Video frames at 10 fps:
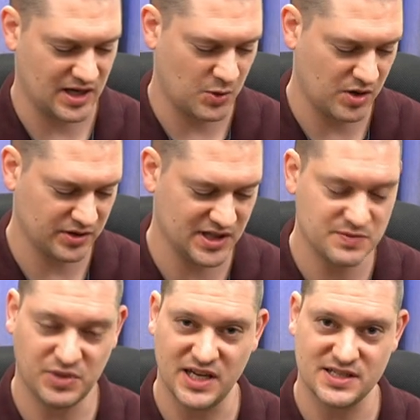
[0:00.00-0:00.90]
quick release
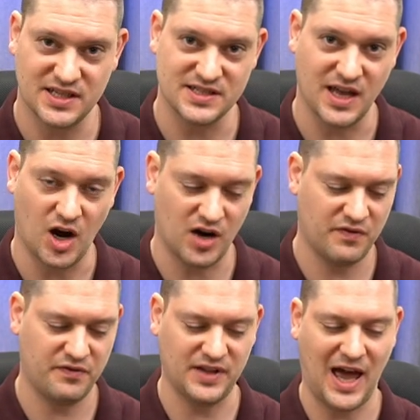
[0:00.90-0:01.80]
plates is they are
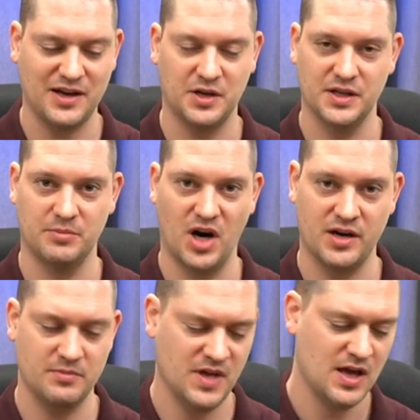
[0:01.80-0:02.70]
flat on the
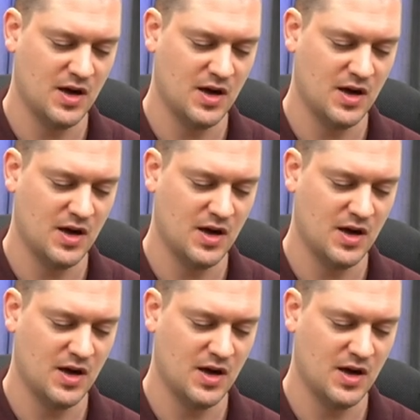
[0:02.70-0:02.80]
bottom,